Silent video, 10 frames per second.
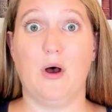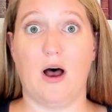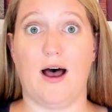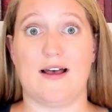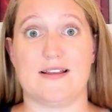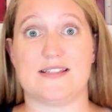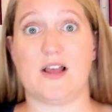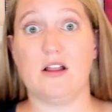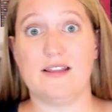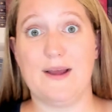a
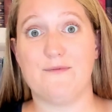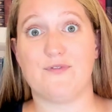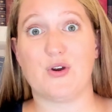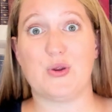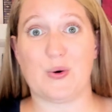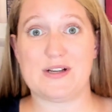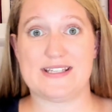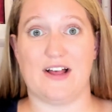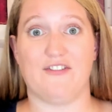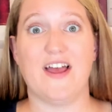salt lamp for
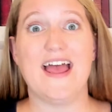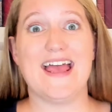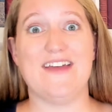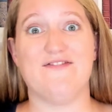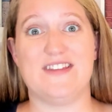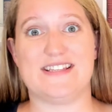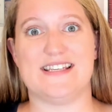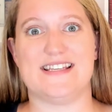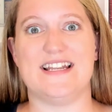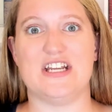yourself if this
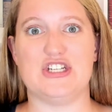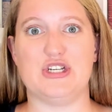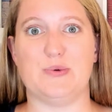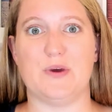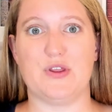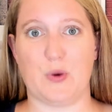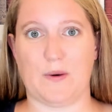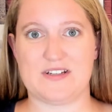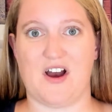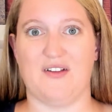is an issue with your
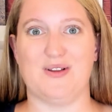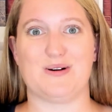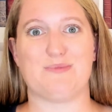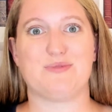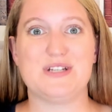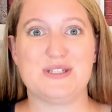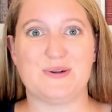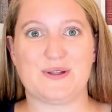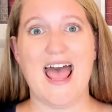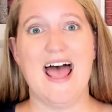toddler or
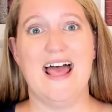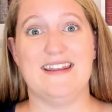preschooler.